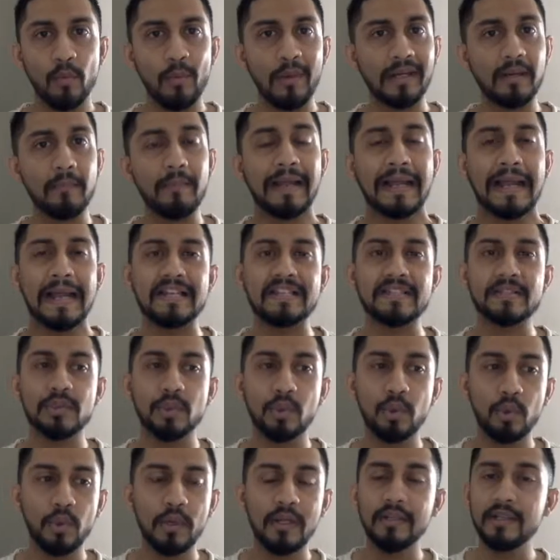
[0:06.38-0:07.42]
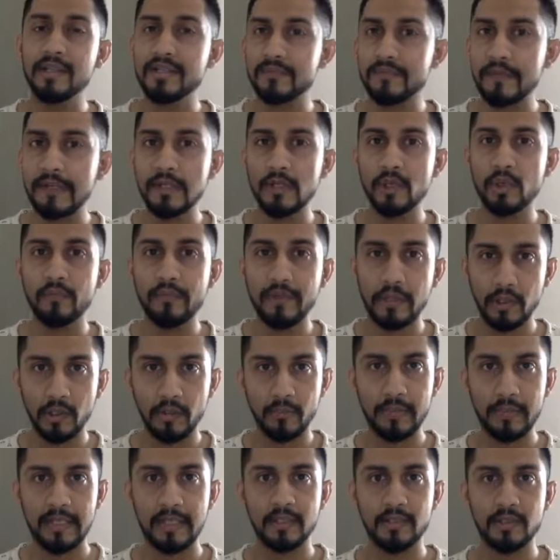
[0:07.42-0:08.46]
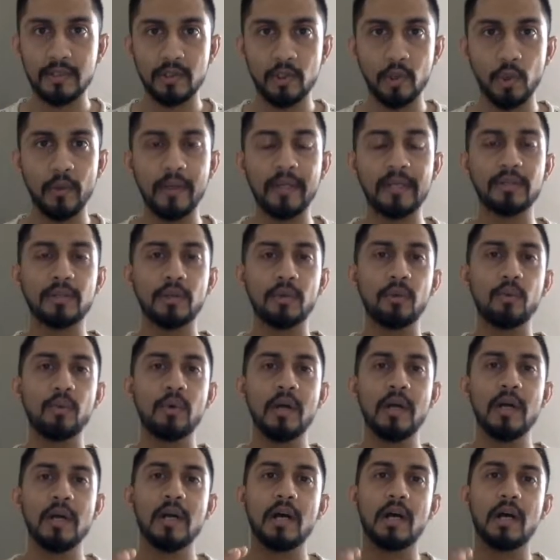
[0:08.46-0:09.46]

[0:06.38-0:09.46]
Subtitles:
Welcome back, guys. So in this video we're going to be going through